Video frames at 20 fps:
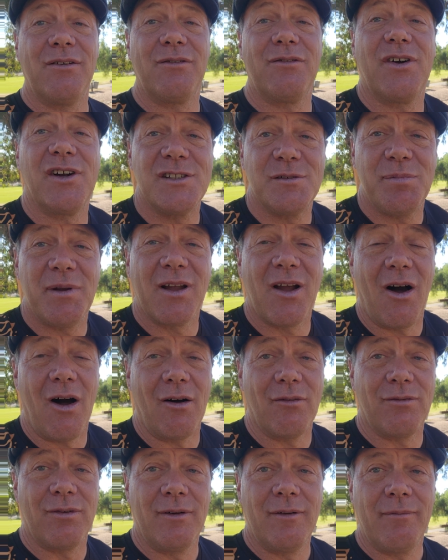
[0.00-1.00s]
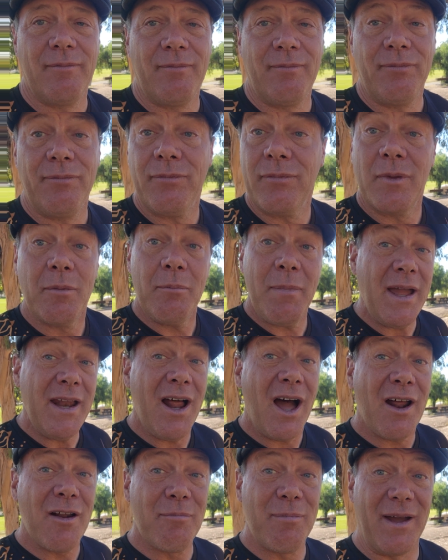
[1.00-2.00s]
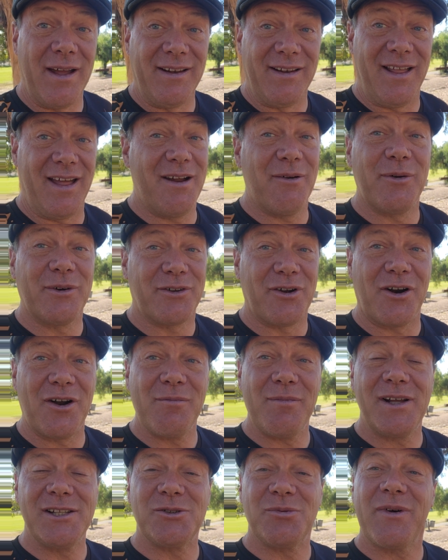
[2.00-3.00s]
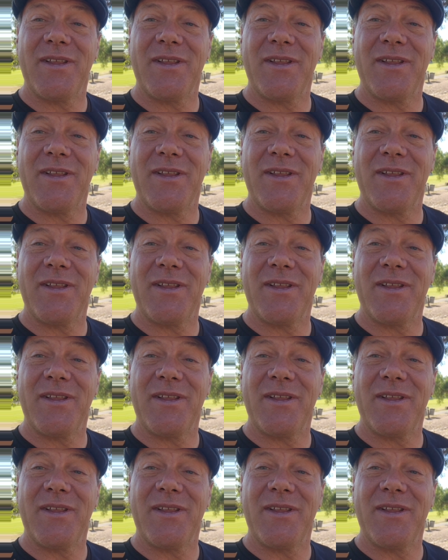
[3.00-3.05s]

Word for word: Frisbee golf. May not have been. There were tournaments